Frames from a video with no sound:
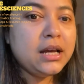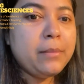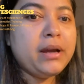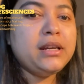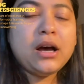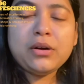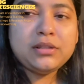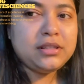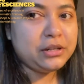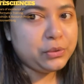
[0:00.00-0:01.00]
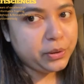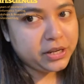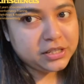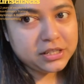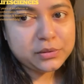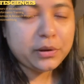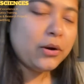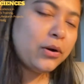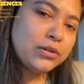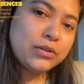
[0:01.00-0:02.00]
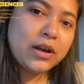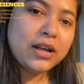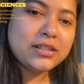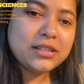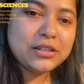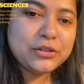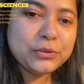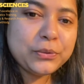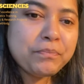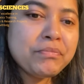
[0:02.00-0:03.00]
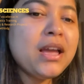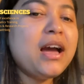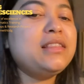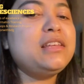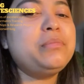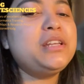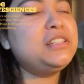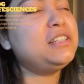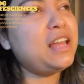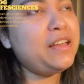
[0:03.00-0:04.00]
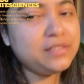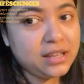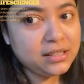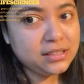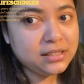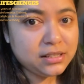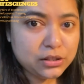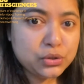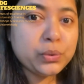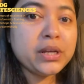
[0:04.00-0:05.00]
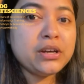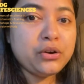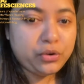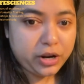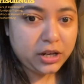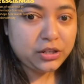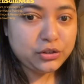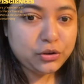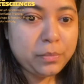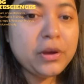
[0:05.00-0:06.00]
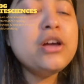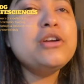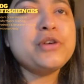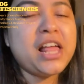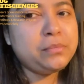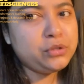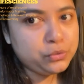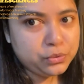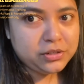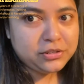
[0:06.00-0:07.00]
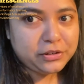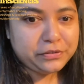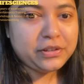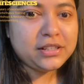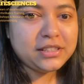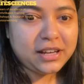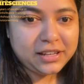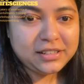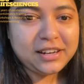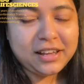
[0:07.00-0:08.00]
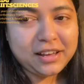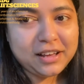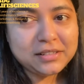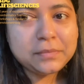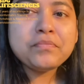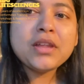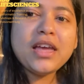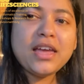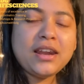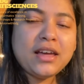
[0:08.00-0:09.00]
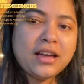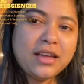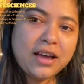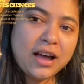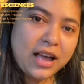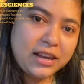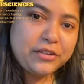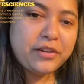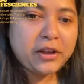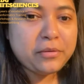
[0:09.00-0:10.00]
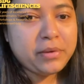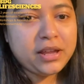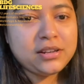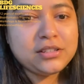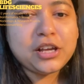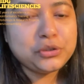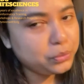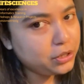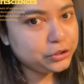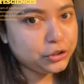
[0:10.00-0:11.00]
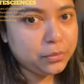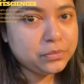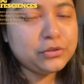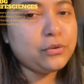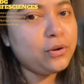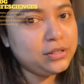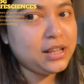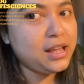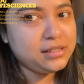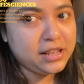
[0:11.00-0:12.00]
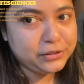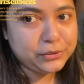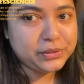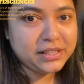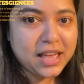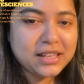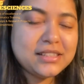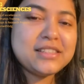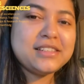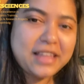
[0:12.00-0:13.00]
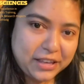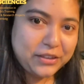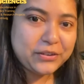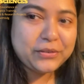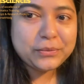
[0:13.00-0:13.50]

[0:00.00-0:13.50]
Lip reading: My doubts and questions were also answered too. I think BDG Life Sciences is doing a great job to help students of science like us, and I highly recommend such workshops to all science enthusiasts. Thank you.